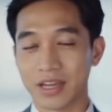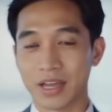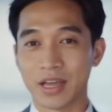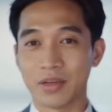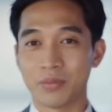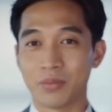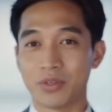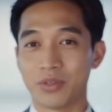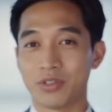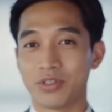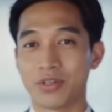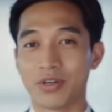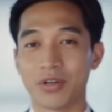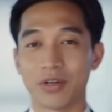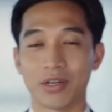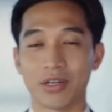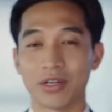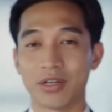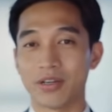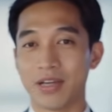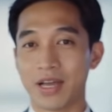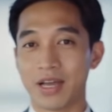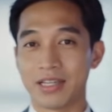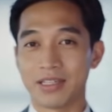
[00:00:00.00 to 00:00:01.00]
and which
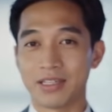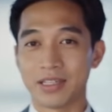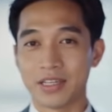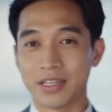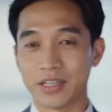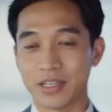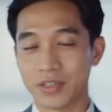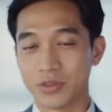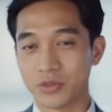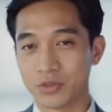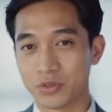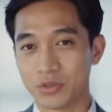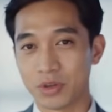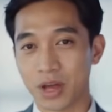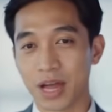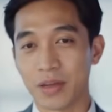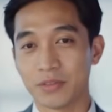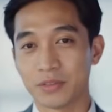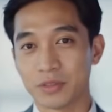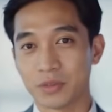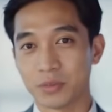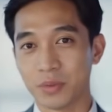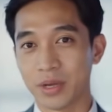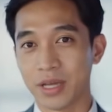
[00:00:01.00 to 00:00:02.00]
are classic yield
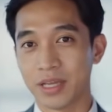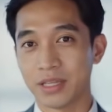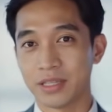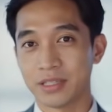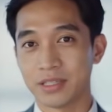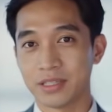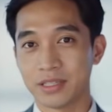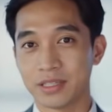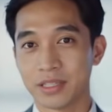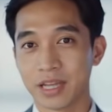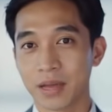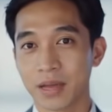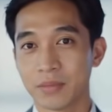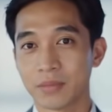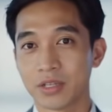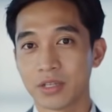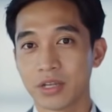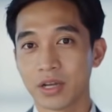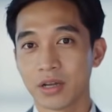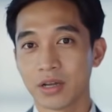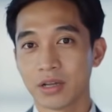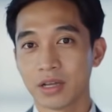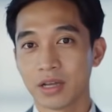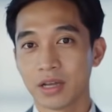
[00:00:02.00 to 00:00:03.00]
traps waiting to snap
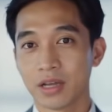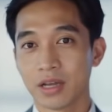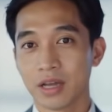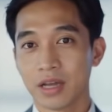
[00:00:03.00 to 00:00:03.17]
shut.